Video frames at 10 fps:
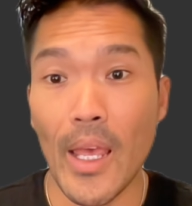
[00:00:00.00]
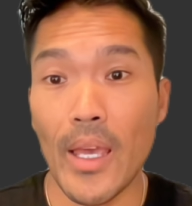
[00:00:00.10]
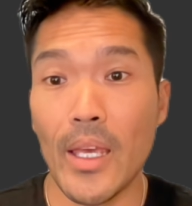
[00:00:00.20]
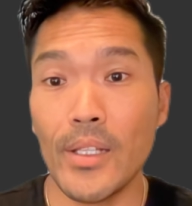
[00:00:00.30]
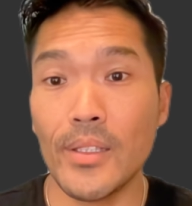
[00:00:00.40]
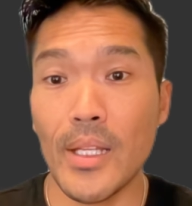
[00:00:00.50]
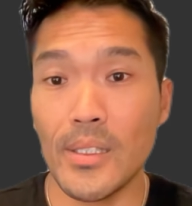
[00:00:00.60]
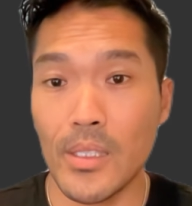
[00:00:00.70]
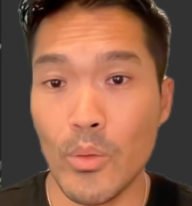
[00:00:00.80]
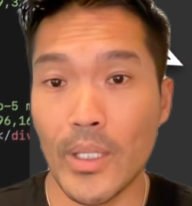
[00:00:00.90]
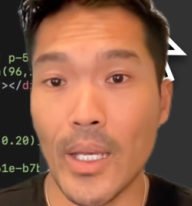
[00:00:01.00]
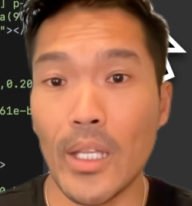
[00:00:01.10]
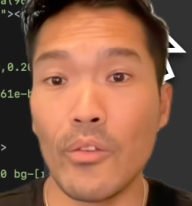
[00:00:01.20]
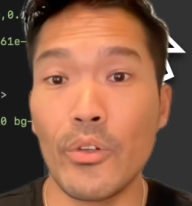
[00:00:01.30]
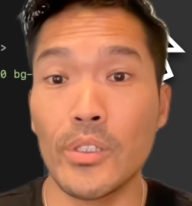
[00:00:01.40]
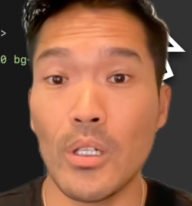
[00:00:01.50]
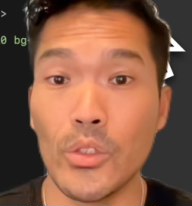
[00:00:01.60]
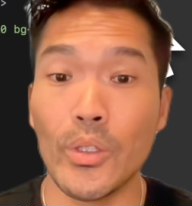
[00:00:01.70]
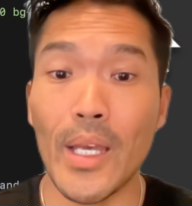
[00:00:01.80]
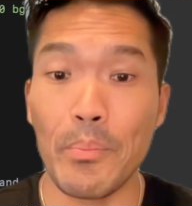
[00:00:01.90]
and then see what kind of result
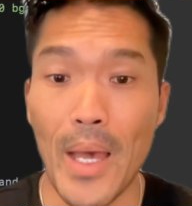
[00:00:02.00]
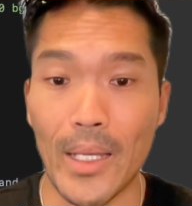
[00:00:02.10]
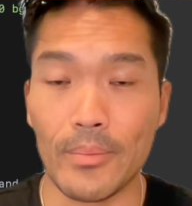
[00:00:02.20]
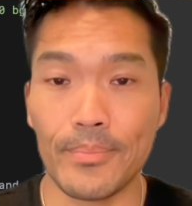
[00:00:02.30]
you get back.